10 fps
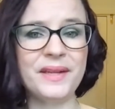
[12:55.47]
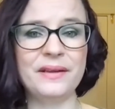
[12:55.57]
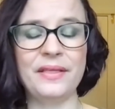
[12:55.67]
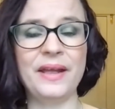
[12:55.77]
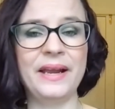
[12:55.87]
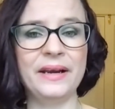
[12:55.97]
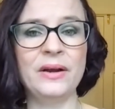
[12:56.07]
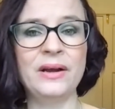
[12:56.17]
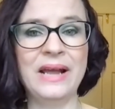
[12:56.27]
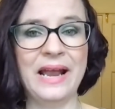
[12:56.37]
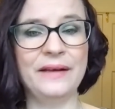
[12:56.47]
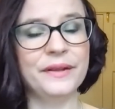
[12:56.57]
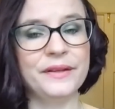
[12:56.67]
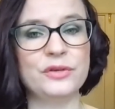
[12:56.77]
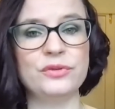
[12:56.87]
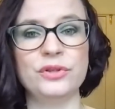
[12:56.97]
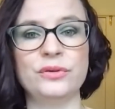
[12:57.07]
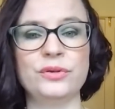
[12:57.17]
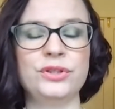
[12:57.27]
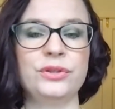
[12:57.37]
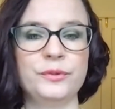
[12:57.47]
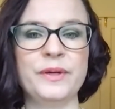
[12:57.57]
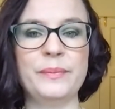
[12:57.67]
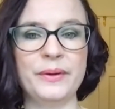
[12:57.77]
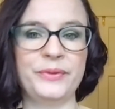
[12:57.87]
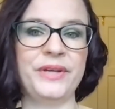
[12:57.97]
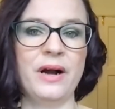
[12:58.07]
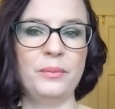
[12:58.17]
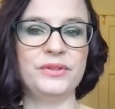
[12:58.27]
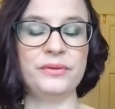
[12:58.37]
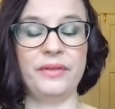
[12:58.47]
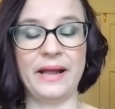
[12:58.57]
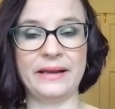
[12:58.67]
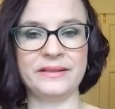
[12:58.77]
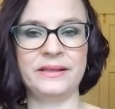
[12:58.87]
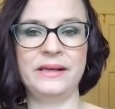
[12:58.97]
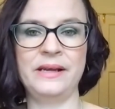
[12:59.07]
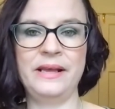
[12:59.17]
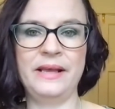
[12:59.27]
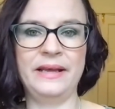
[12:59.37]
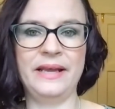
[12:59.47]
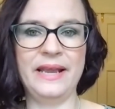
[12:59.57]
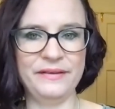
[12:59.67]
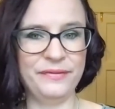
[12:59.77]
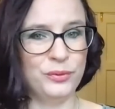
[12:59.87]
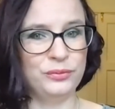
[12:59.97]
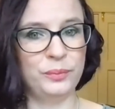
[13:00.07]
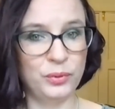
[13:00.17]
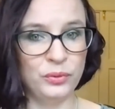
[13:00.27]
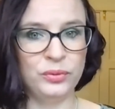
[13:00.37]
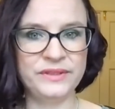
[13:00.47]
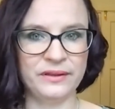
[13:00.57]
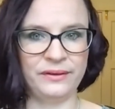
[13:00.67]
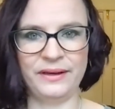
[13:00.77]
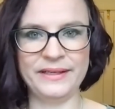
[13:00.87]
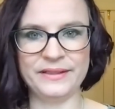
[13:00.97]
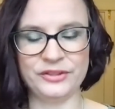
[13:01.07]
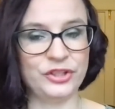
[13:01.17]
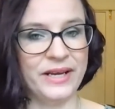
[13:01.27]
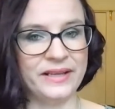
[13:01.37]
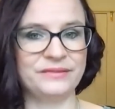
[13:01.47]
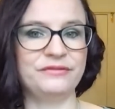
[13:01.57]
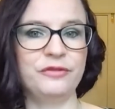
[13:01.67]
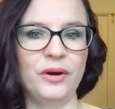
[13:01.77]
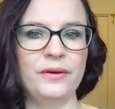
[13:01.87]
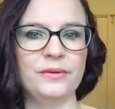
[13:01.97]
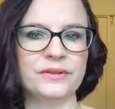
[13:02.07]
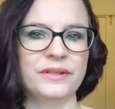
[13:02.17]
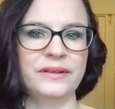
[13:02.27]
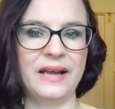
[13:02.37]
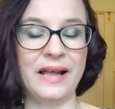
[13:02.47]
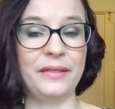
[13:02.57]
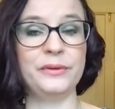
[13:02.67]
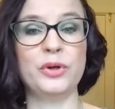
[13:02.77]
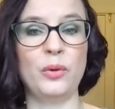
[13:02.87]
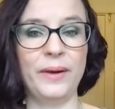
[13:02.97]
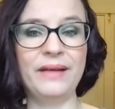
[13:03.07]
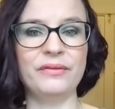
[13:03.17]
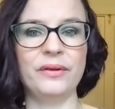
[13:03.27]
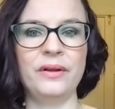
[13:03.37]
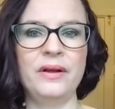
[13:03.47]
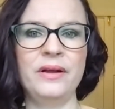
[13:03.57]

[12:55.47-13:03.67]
then everything you do should be building up to that. If you're reporting on likes and shares and follows at the top level,